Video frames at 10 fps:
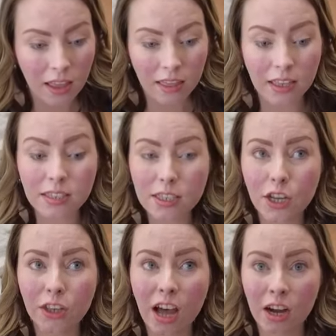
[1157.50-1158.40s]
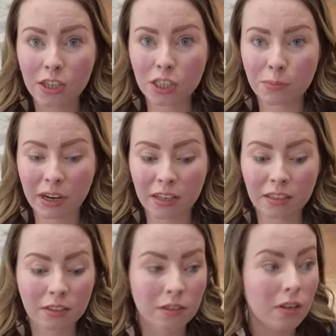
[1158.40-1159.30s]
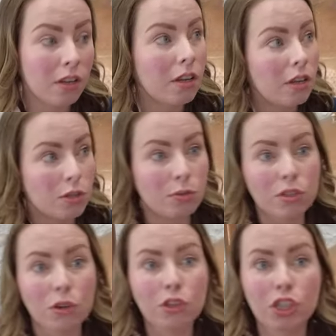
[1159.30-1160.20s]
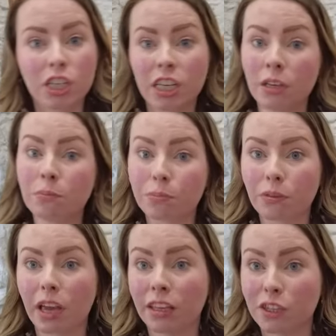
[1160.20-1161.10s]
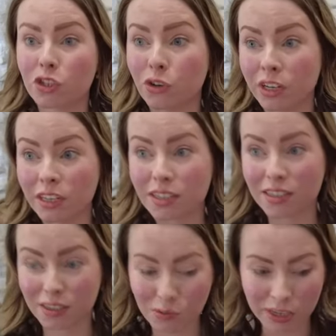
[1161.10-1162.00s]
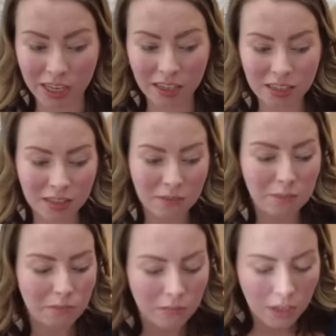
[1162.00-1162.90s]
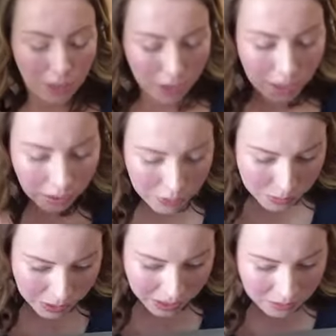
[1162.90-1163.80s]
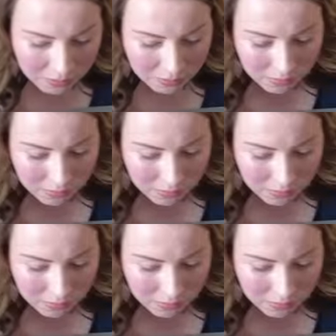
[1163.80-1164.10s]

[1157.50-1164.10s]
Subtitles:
This is now the heart spirit. So as long as you keep electronics away, you can have a smell,